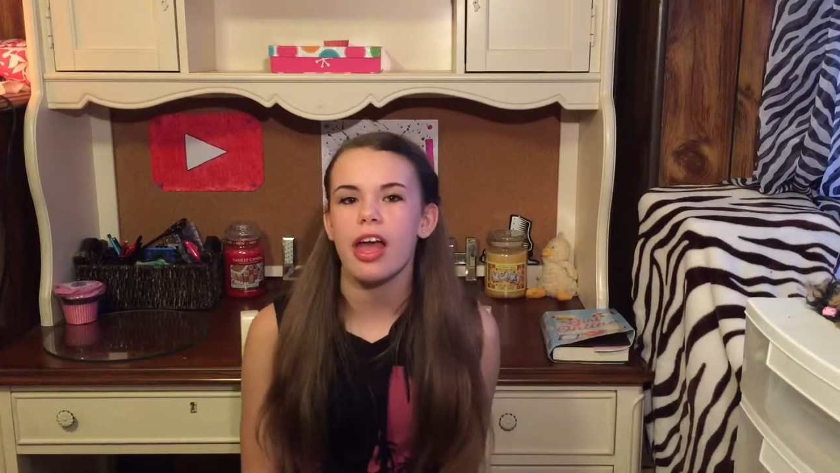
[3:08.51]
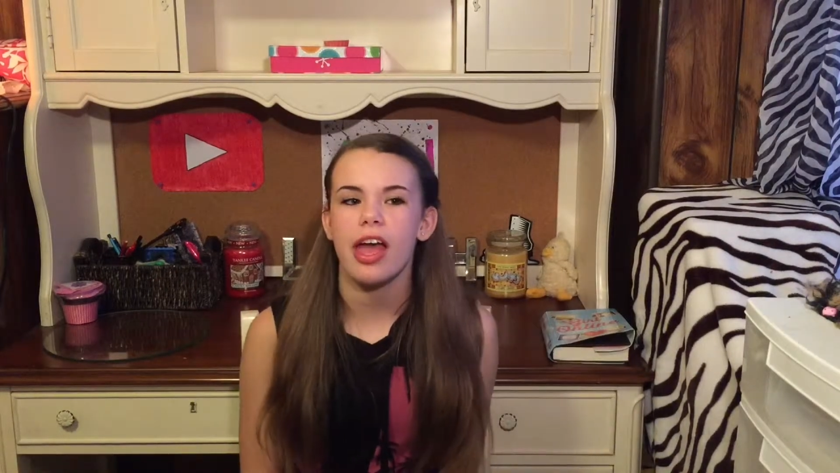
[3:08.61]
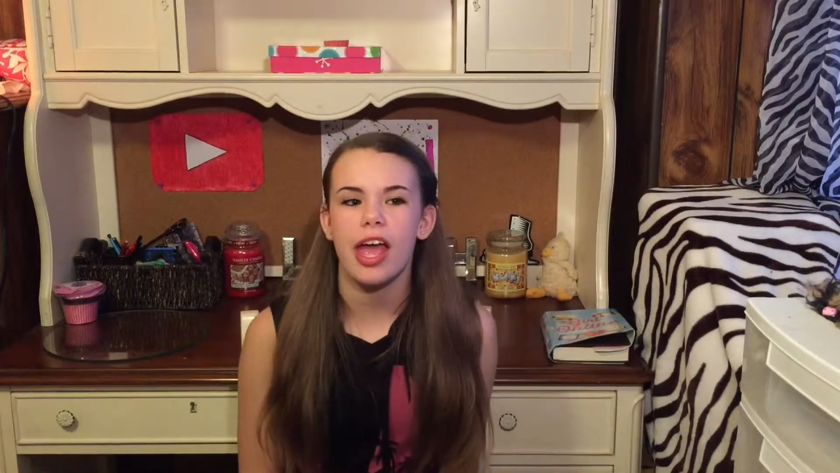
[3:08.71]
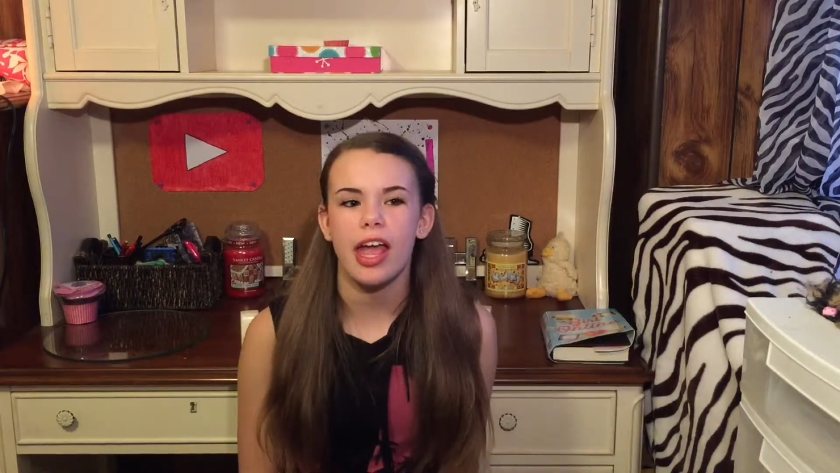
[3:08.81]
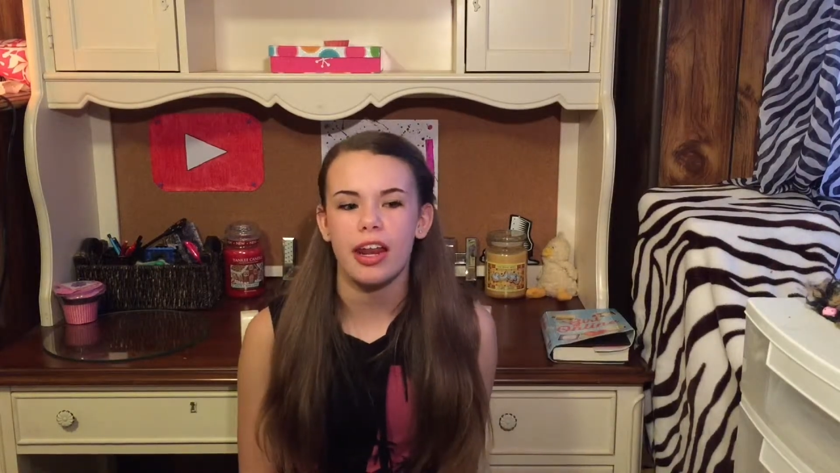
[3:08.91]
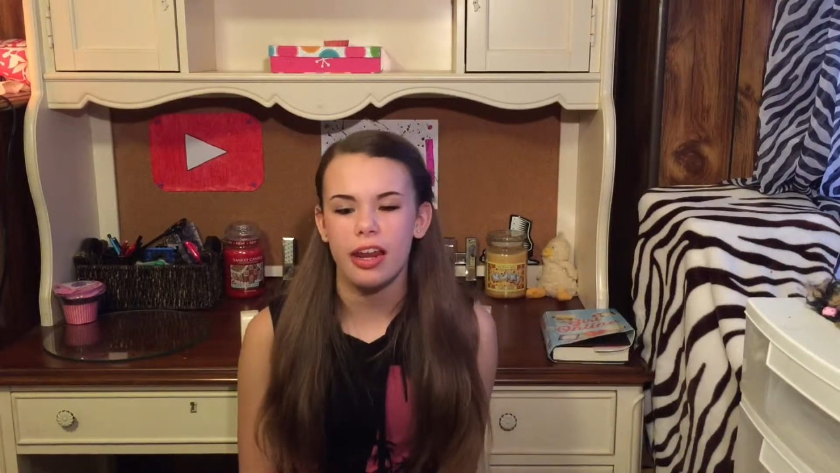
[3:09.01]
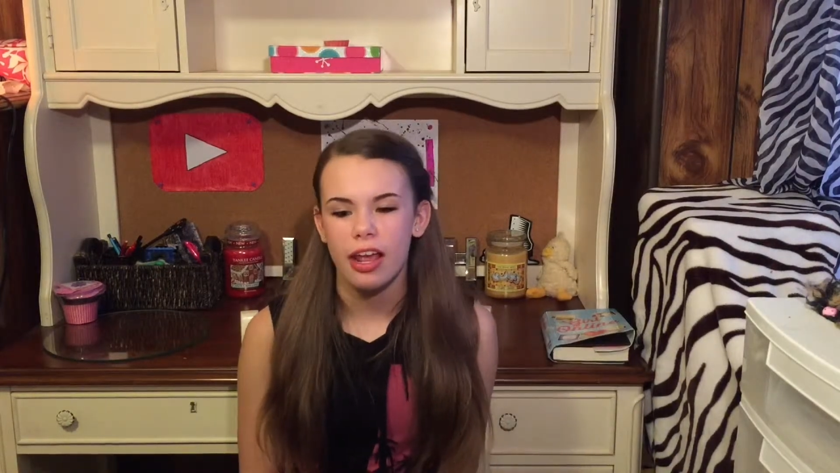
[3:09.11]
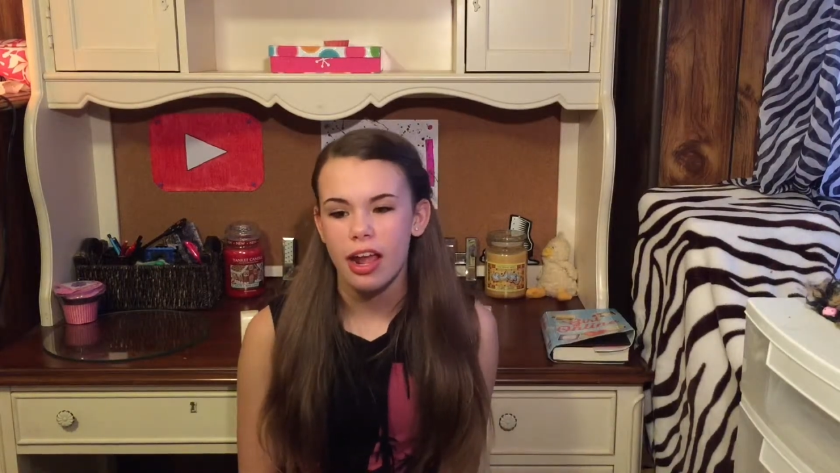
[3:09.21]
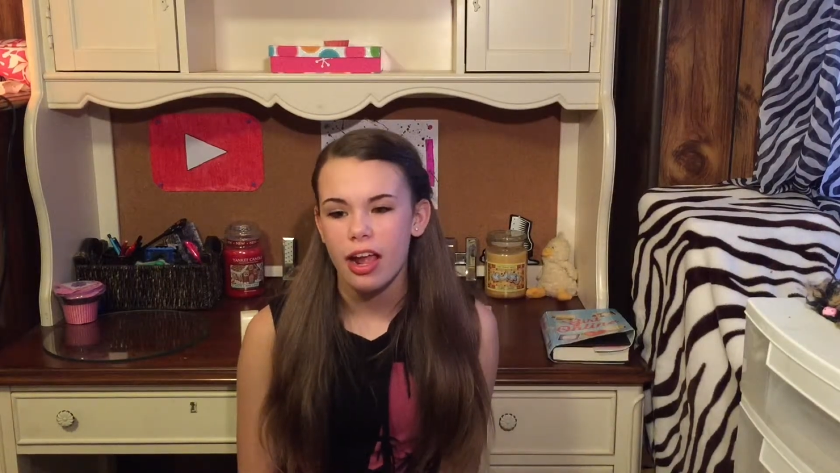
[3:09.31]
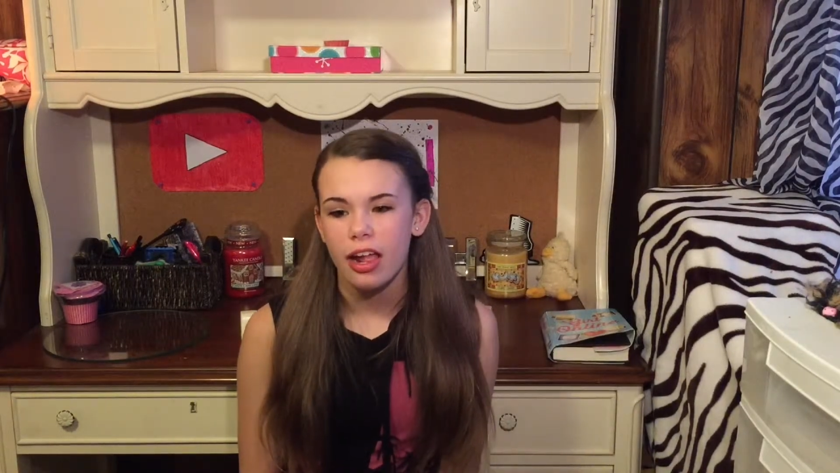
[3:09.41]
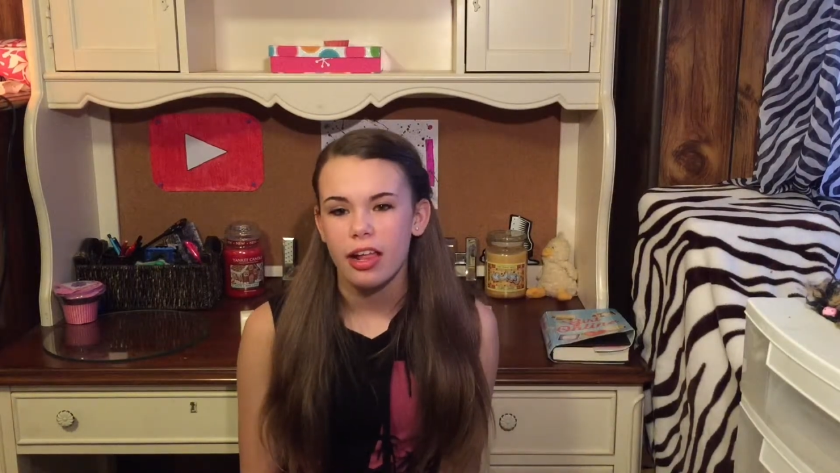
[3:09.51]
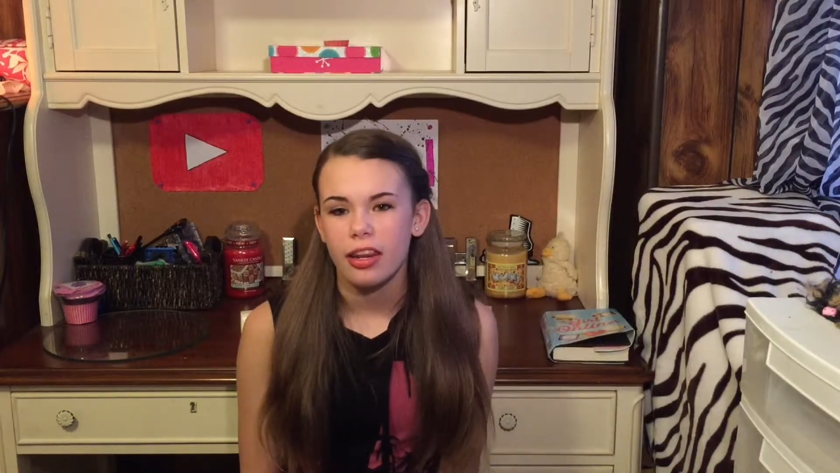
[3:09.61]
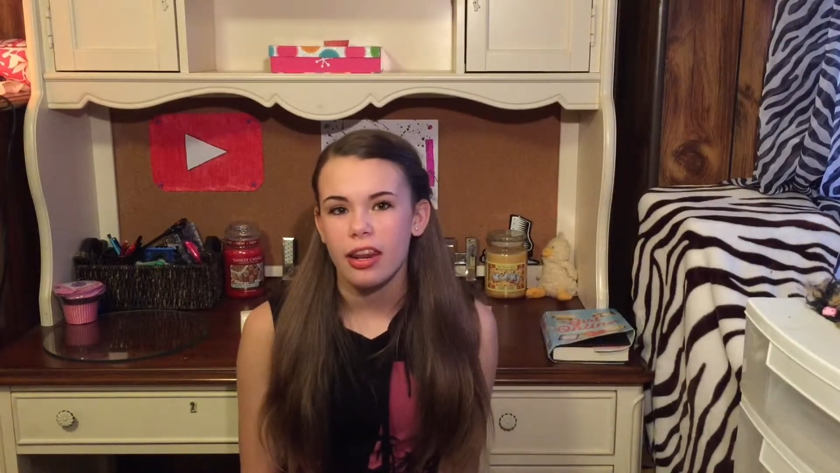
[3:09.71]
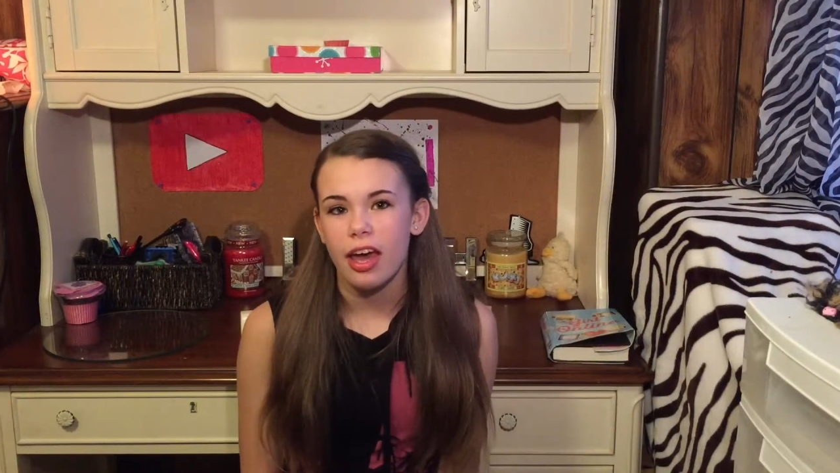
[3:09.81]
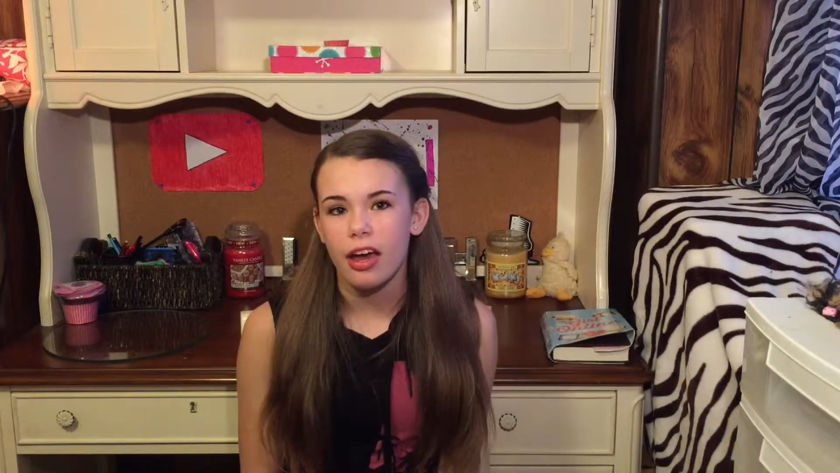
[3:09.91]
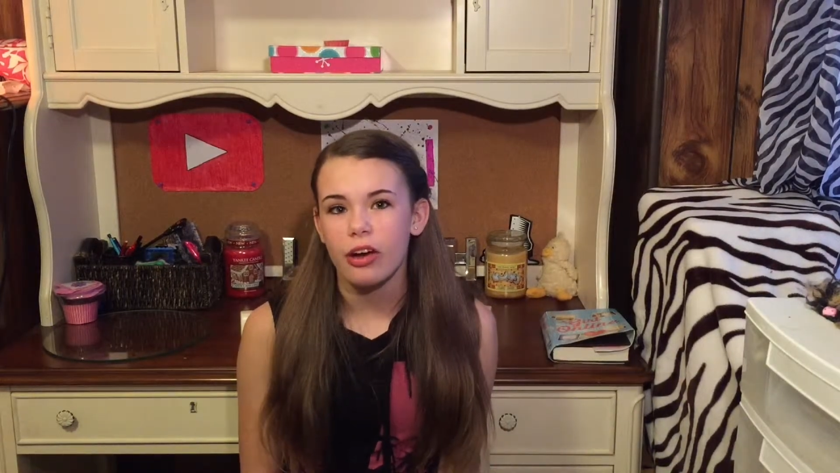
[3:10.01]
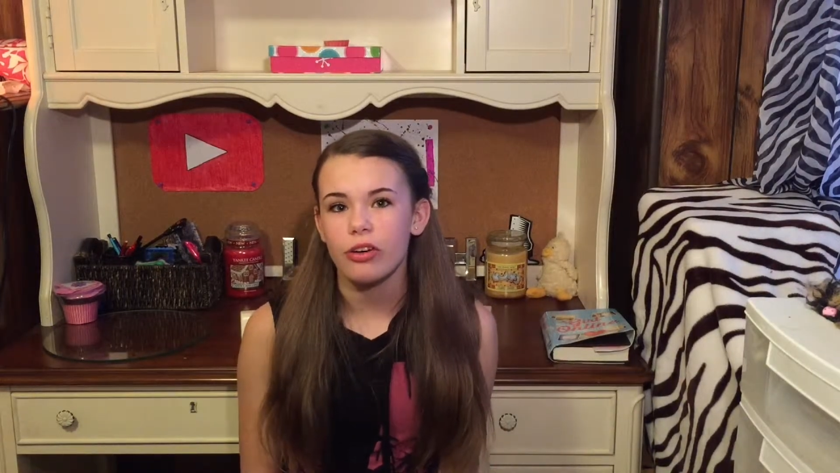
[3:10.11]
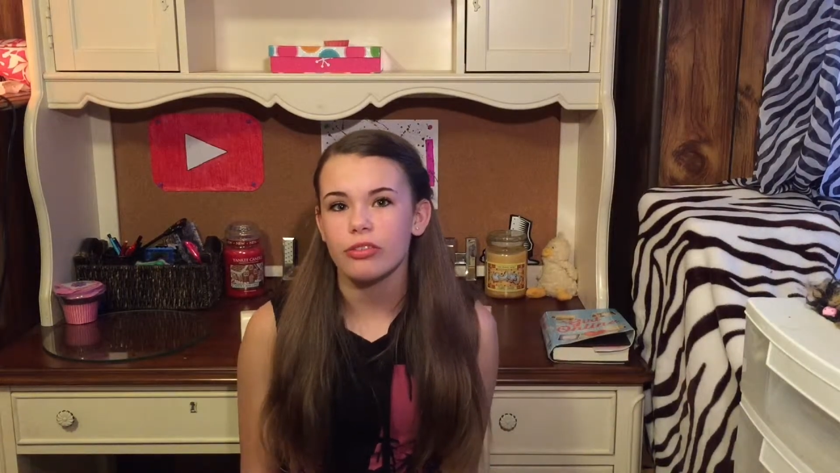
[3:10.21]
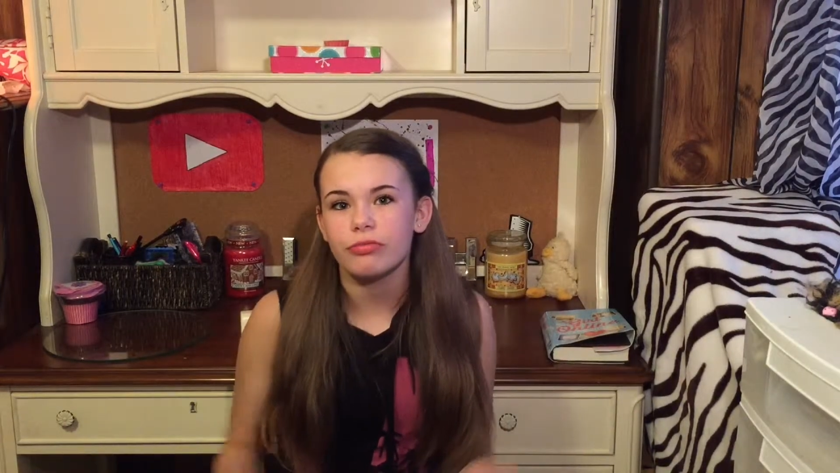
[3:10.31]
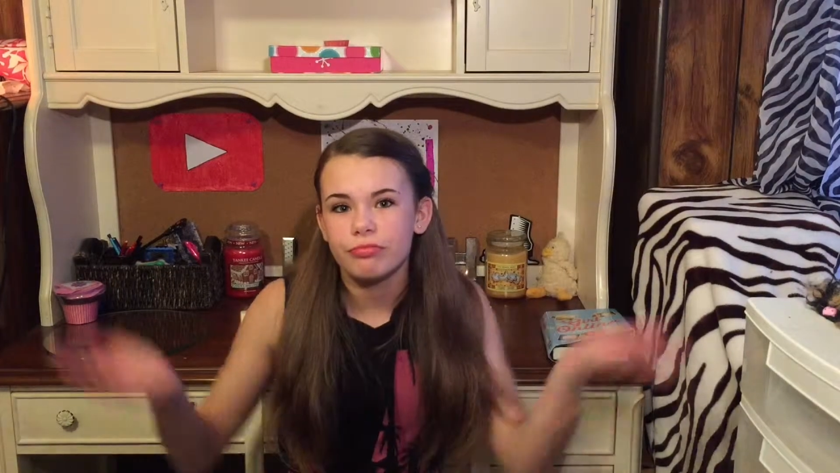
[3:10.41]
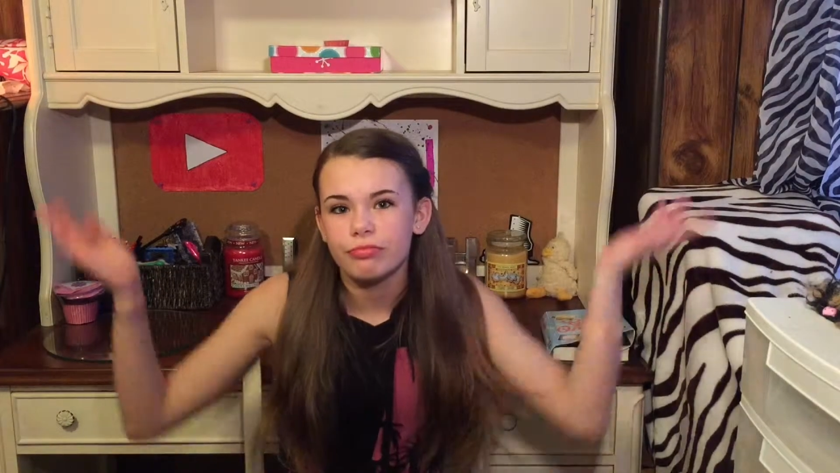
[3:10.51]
and now